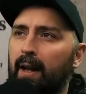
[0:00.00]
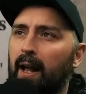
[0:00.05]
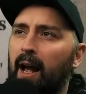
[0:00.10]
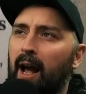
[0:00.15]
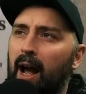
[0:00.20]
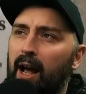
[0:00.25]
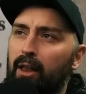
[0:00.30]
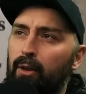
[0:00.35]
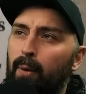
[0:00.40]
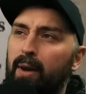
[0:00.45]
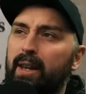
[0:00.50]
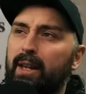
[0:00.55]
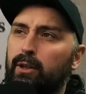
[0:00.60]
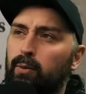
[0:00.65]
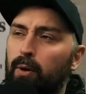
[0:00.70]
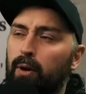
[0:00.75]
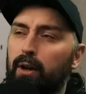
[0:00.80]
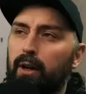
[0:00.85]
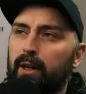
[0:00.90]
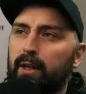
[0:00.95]
And the way this
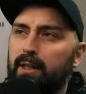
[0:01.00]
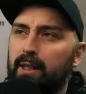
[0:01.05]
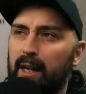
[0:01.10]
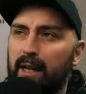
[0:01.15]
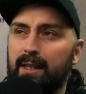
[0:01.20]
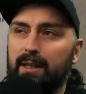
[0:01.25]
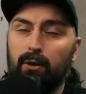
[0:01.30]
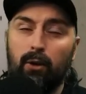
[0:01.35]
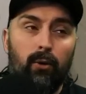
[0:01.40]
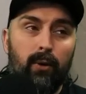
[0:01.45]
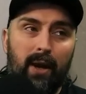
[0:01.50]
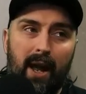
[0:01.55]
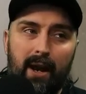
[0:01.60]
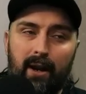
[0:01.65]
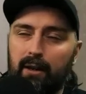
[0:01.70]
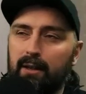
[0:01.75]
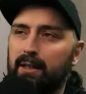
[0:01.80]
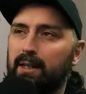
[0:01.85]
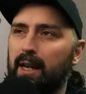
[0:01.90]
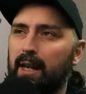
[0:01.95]
works, it's called
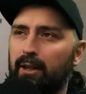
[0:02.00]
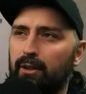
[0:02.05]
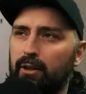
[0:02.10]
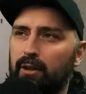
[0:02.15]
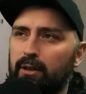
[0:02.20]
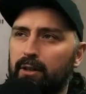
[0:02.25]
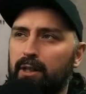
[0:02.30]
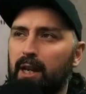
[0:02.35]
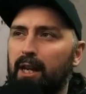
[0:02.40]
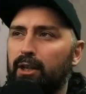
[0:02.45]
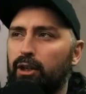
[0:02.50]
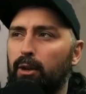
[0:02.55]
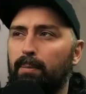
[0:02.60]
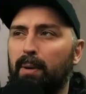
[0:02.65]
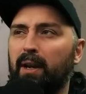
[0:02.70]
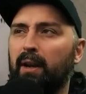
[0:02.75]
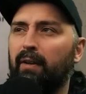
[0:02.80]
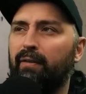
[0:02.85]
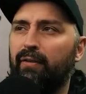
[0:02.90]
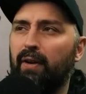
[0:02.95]
Endless Legions, is you pick
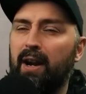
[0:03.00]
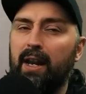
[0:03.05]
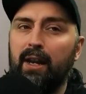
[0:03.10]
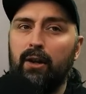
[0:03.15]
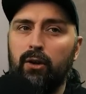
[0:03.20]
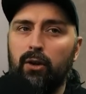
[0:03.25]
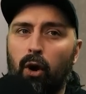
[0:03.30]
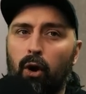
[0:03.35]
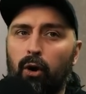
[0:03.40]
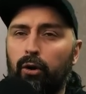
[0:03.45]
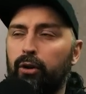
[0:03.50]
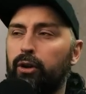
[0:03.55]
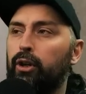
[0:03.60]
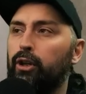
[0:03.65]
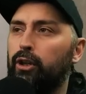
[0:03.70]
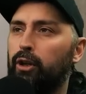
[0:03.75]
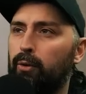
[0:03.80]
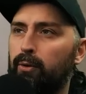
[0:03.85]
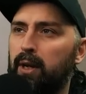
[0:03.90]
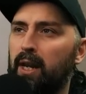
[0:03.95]
a friendly
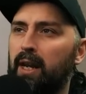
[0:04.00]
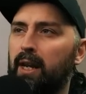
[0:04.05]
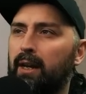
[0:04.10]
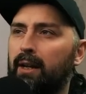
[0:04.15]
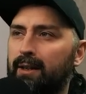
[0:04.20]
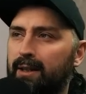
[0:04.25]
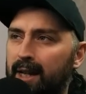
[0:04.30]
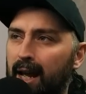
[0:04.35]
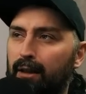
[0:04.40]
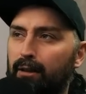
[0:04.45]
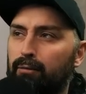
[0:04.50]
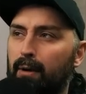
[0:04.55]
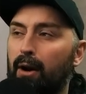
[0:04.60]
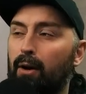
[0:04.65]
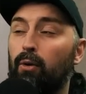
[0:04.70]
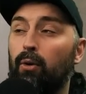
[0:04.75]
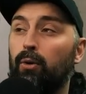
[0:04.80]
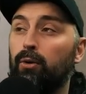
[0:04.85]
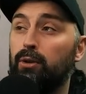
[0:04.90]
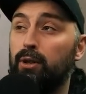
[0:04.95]
non-unique Death Rattle
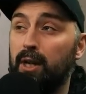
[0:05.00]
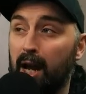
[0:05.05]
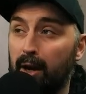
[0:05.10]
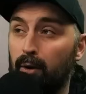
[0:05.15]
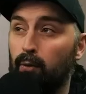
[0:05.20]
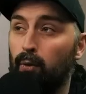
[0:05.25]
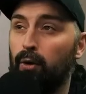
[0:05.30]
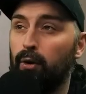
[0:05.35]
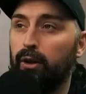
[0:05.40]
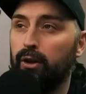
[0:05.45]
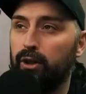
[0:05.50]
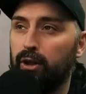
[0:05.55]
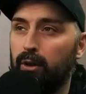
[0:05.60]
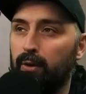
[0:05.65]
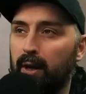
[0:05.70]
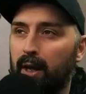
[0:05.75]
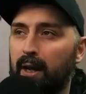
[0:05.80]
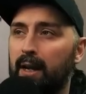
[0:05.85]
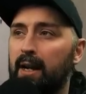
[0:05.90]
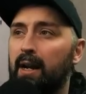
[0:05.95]
or Deadwalkers
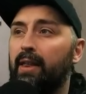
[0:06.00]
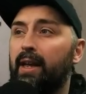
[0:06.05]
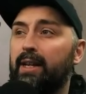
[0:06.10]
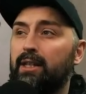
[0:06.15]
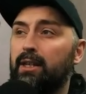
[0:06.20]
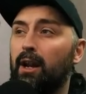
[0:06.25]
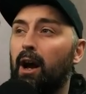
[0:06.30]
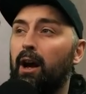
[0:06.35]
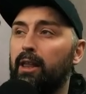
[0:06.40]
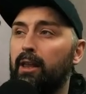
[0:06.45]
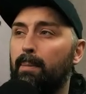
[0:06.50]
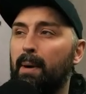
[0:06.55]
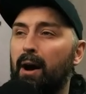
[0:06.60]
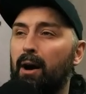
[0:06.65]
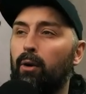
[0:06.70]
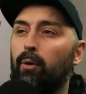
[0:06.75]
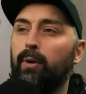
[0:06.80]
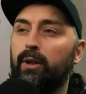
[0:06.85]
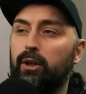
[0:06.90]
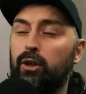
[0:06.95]
unit that started the battle
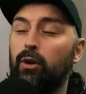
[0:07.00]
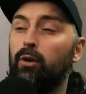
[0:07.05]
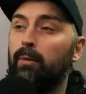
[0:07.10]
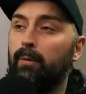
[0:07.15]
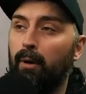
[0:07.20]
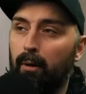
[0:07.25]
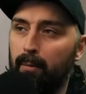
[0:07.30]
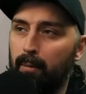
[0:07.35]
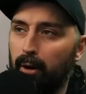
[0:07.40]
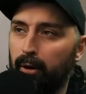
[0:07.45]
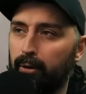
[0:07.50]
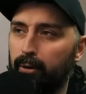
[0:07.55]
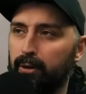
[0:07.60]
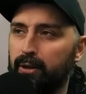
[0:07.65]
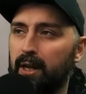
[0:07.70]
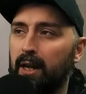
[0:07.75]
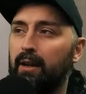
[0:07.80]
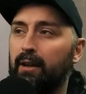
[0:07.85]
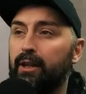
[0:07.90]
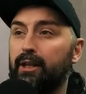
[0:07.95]
with 2 or more models
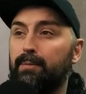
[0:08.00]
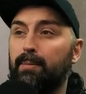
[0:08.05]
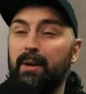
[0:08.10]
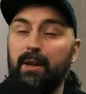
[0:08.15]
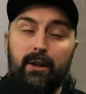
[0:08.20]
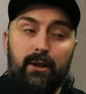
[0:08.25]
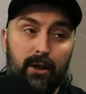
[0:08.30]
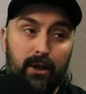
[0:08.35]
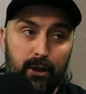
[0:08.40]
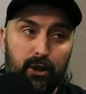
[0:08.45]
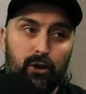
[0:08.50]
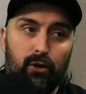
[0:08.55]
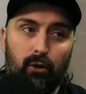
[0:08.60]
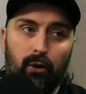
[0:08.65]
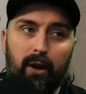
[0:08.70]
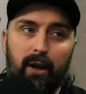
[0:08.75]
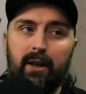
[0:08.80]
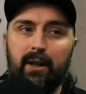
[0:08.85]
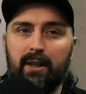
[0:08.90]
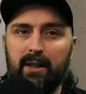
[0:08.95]
that's been
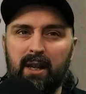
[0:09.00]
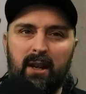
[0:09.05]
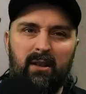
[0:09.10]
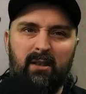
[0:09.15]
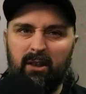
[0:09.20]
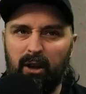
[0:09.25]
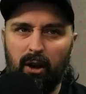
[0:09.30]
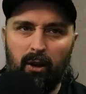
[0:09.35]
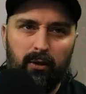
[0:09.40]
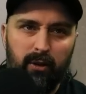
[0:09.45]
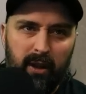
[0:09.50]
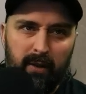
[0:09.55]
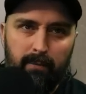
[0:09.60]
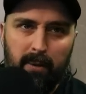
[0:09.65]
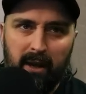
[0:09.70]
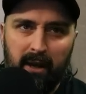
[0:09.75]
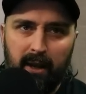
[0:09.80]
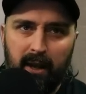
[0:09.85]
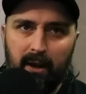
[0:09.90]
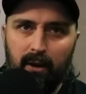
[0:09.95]
destroyed, as in, they've been
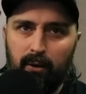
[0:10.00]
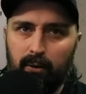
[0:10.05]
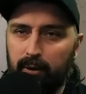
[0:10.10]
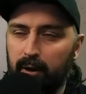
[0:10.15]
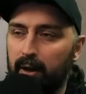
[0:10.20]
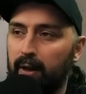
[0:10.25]
killed.